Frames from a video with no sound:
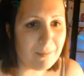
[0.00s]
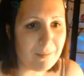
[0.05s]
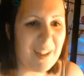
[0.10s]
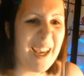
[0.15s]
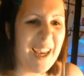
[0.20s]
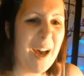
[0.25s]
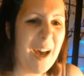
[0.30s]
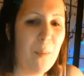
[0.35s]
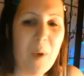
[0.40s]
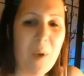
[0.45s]

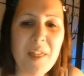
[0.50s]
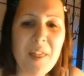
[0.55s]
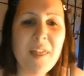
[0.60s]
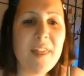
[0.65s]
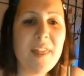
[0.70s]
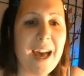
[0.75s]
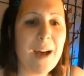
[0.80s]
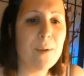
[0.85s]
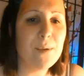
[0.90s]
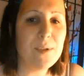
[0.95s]
Yeah,
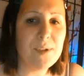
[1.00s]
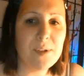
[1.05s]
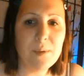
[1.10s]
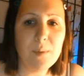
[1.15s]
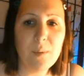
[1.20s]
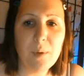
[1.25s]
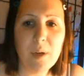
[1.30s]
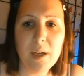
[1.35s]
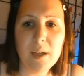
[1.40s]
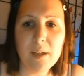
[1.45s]

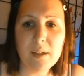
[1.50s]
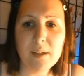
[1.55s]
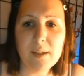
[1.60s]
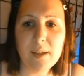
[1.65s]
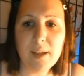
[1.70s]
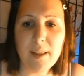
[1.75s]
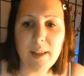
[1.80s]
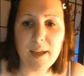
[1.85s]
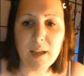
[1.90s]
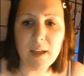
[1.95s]
1,000 works,
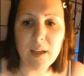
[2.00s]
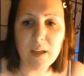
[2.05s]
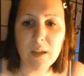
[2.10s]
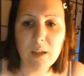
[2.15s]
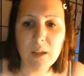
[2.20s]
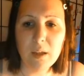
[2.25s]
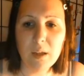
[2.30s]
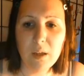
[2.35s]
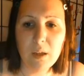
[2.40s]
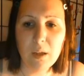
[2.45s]
I think.
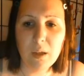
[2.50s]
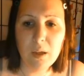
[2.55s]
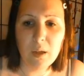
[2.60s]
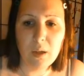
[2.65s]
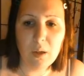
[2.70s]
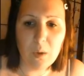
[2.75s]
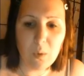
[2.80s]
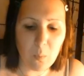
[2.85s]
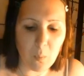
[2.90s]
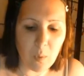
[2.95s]

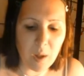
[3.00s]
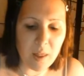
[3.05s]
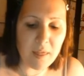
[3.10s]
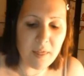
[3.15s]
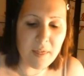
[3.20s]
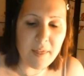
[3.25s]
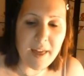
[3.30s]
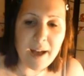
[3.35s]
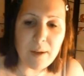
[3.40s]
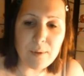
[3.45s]

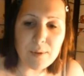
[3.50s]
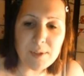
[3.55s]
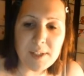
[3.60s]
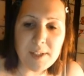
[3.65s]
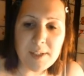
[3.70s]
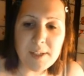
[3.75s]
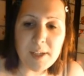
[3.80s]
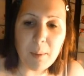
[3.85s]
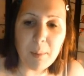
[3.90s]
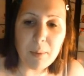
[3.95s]

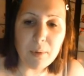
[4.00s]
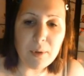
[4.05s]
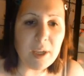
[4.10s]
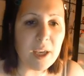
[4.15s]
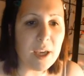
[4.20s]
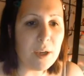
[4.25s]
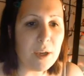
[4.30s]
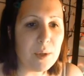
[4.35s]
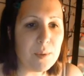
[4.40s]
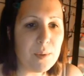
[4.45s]
1,000
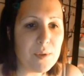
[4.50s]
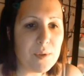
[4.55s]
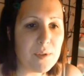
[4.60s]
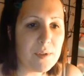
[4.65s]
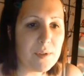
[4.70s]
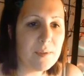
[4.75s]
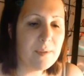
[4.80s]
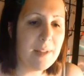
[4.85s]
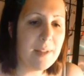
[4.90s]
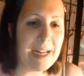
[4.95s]

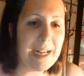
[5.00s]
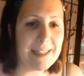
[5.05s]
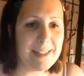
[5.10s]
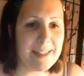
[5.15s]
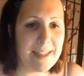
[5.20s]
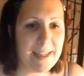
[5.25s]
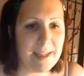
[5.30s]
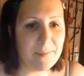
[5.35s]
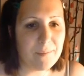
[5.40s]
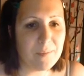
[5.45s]
W's.
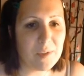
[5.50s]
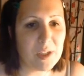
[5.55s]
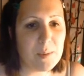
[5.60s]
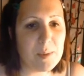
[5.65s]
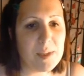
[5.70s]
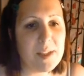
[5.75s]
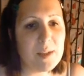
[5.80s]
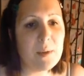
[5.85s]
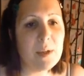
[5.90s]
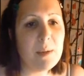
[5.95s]
That's it. Because
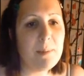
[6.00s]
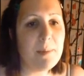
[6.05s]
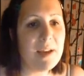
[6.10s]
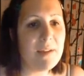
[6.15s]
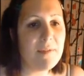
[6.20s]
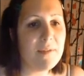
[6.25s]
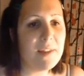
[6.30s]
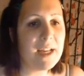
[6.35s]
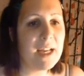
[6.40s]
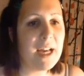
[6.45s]
we still want a bit
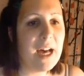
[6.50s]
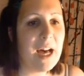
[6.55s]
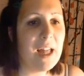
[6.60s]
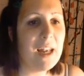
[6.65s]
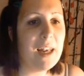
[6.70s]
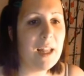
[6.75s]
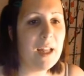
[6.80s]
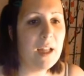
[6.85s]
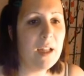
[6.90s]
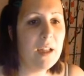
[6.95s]
of the
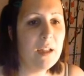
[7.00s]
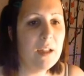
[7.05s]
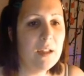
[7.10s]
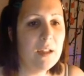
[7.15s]
colour.